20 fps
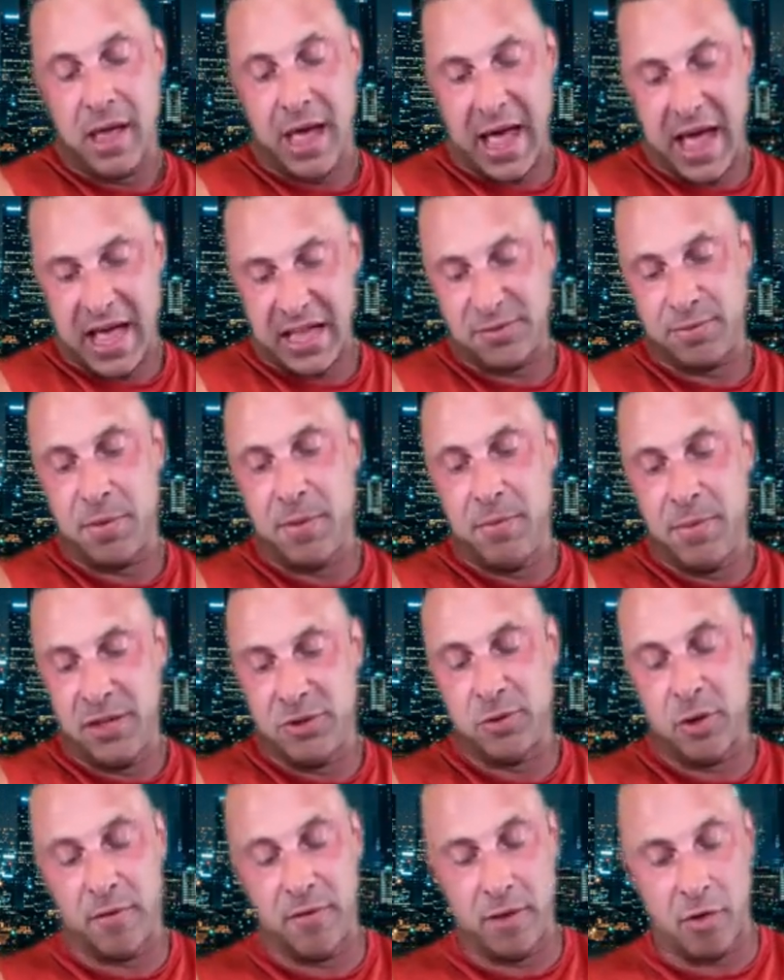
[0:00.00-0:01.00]
aspirin,
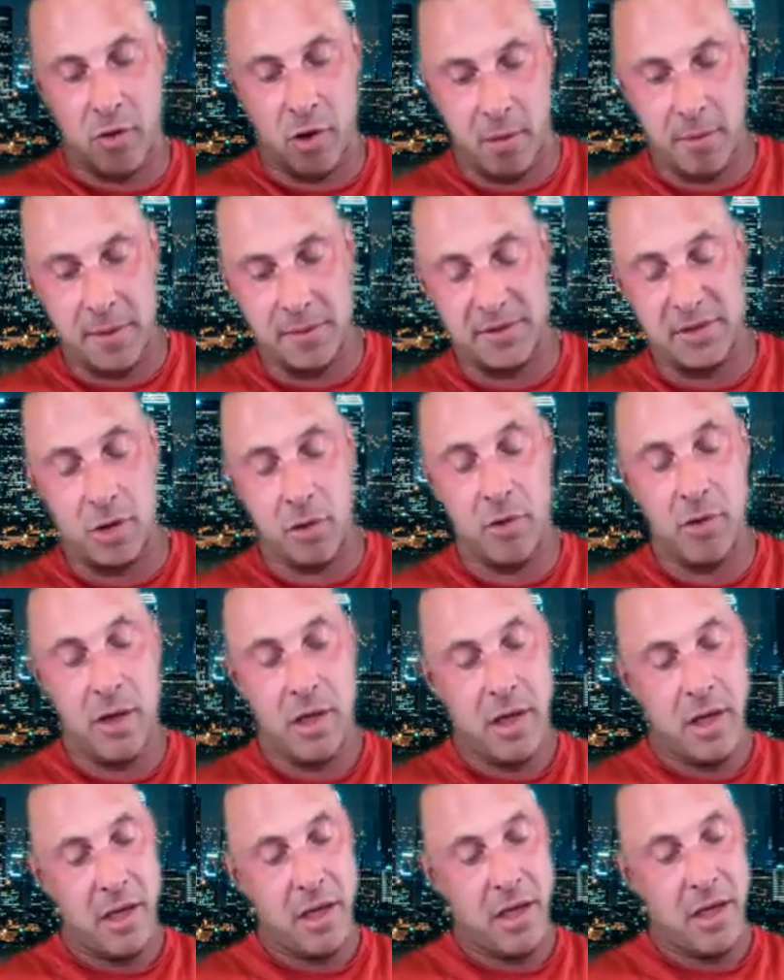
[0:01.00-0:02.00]
B12, and chromium. So
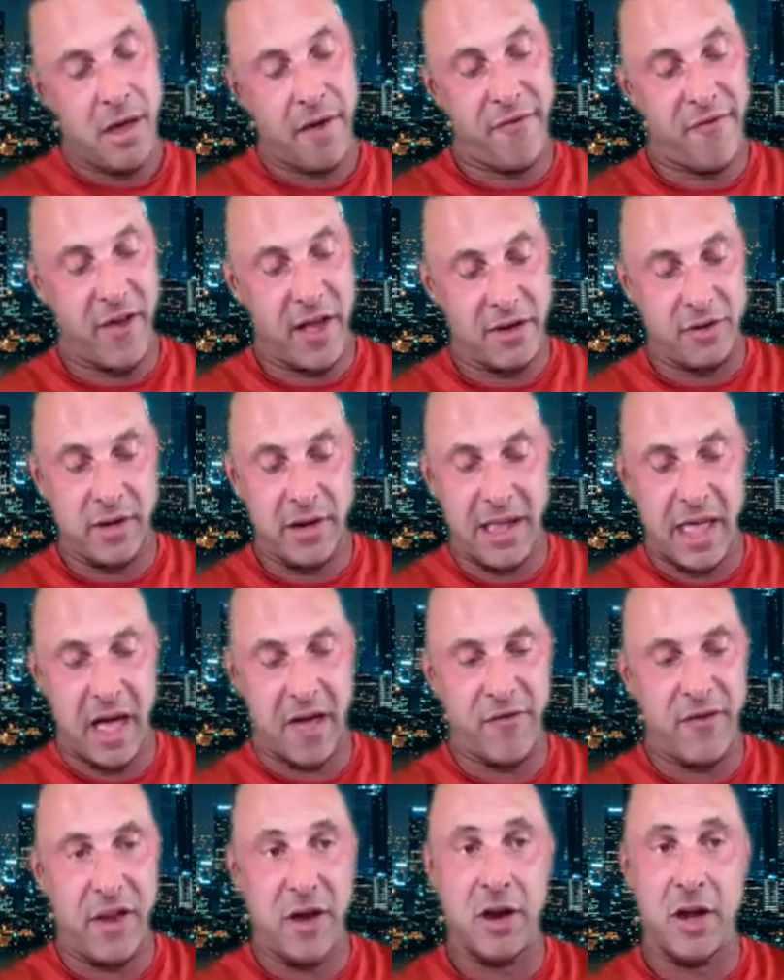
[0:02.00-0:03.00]
ephedrine and
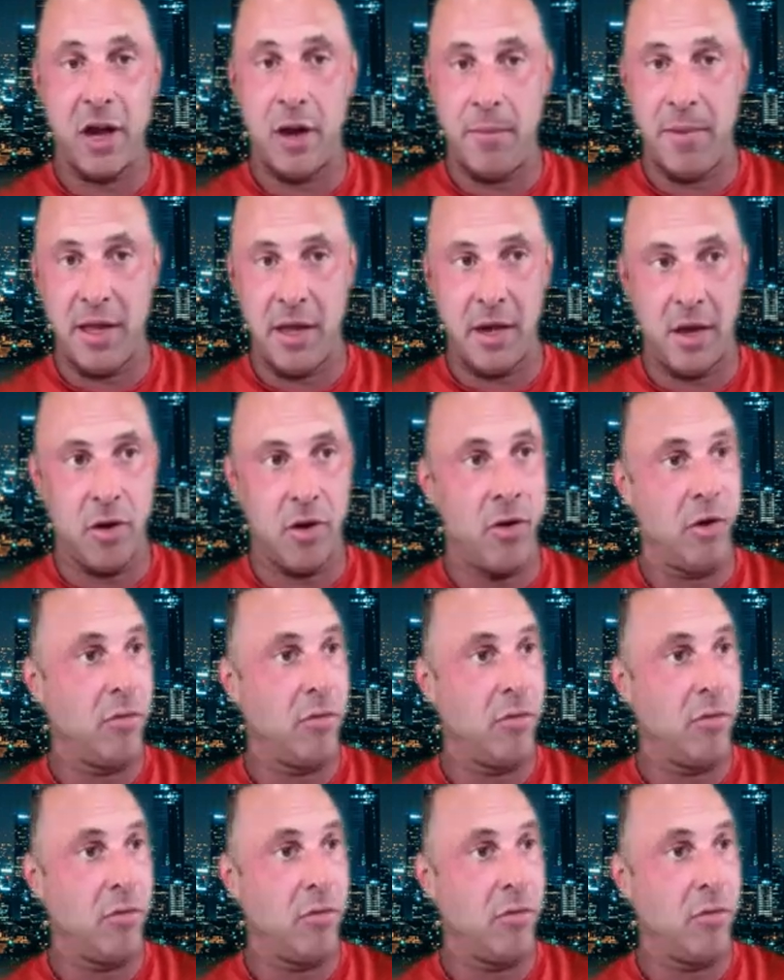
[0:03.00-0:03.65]
caffeine are going to be